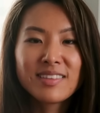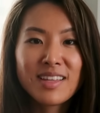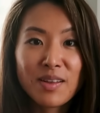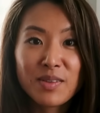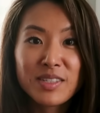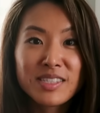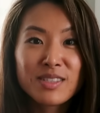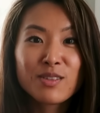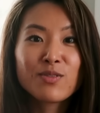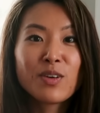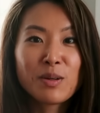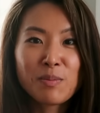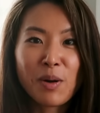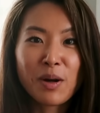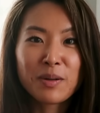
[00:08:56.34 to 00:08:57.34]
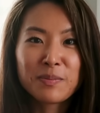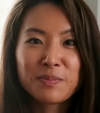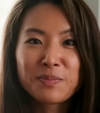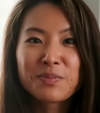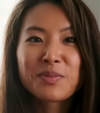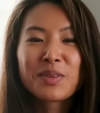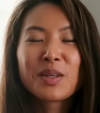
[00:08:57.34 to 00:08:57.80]
Now this is the fun part.
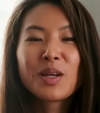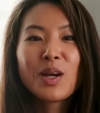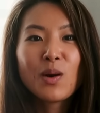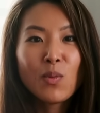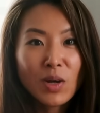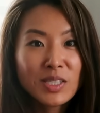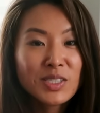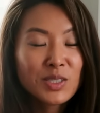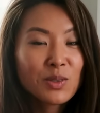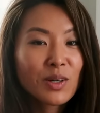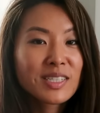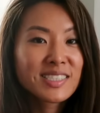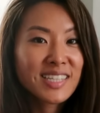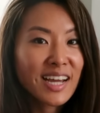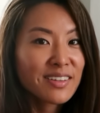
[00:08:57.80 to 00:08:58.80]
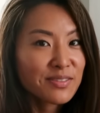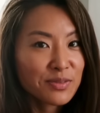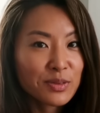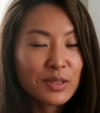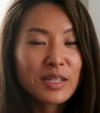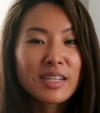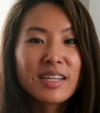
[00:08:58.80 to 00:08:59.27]
Once you are
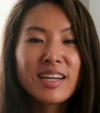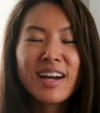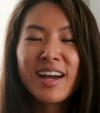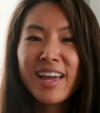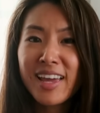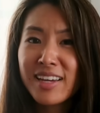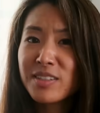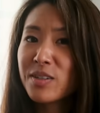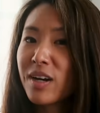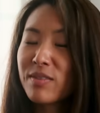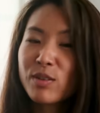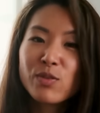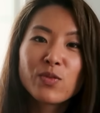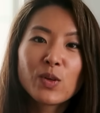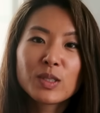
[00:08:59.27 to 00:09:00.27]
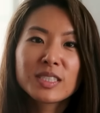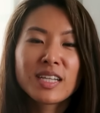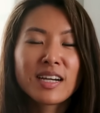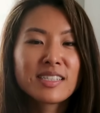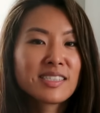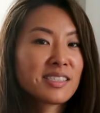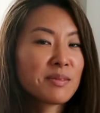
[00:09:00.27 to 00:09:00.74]
debt-free and you have a
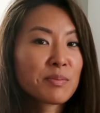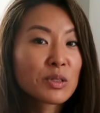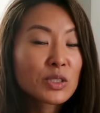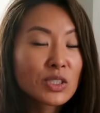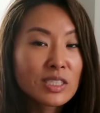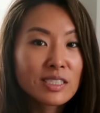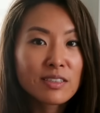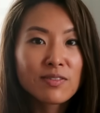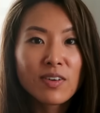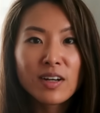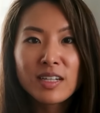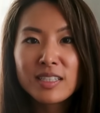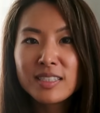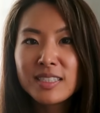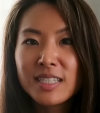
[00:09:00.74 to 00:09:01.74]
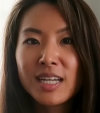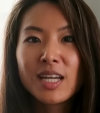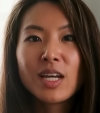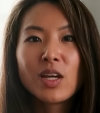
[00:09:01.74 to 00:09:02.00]
full-sized emergency fund,